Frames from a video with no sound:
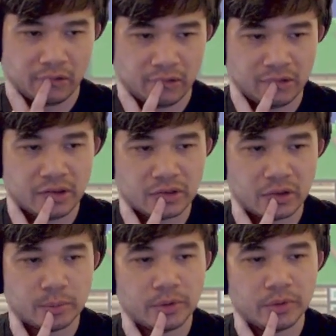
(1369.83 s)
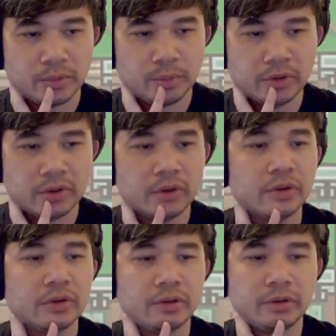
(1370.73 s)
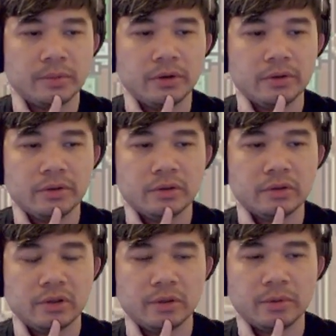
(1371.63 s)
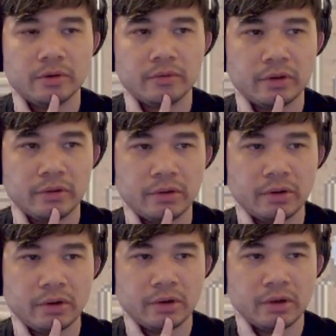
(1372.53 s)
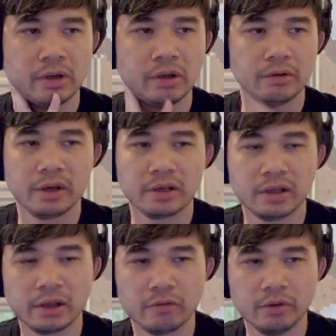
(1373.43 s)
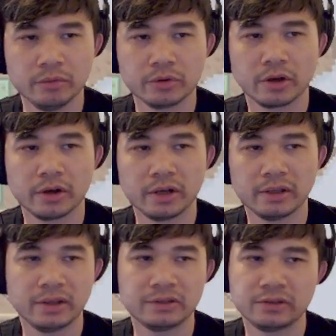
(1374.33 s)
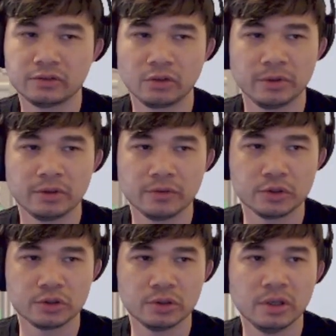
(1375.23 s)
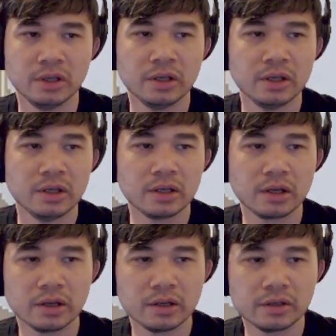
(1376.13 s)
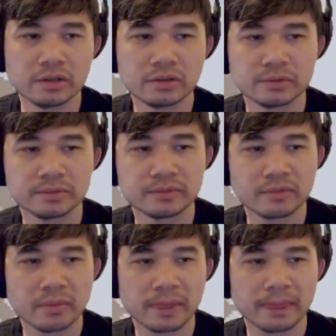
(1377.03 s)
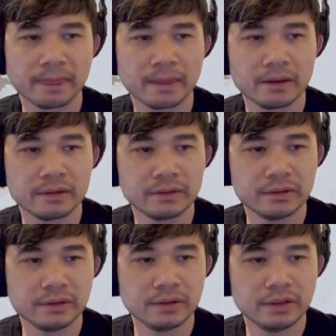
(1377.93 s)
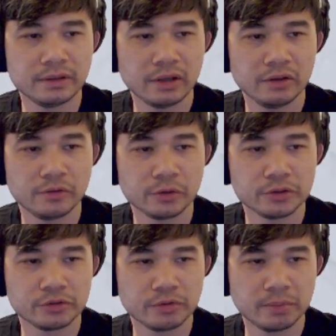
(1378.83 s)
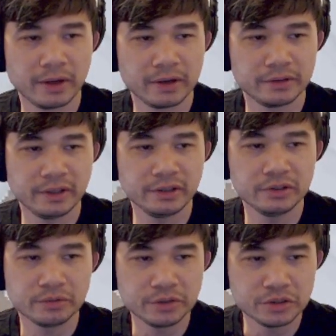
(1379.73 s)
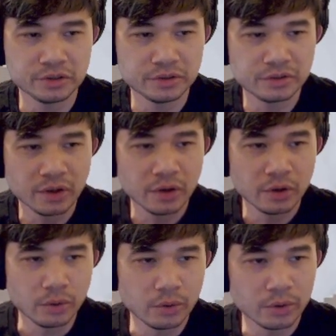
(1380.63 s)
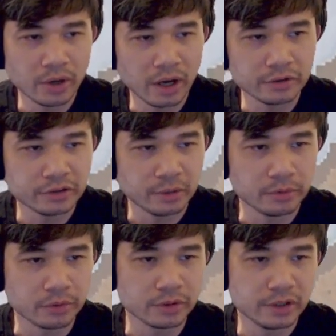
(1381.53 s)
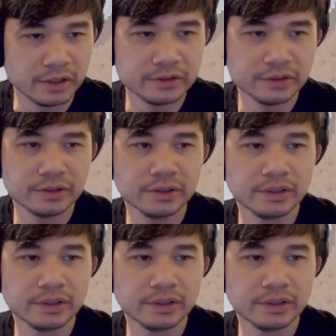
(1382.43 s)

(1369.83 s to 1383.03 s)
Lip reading: These both mill your opponent, the opponent rather. Gotta cut like 1 more card. I think it's Disturbing Conversion. Because these Halo Forgers rebuy our Deadly Derisions or our Temporal Cleansing,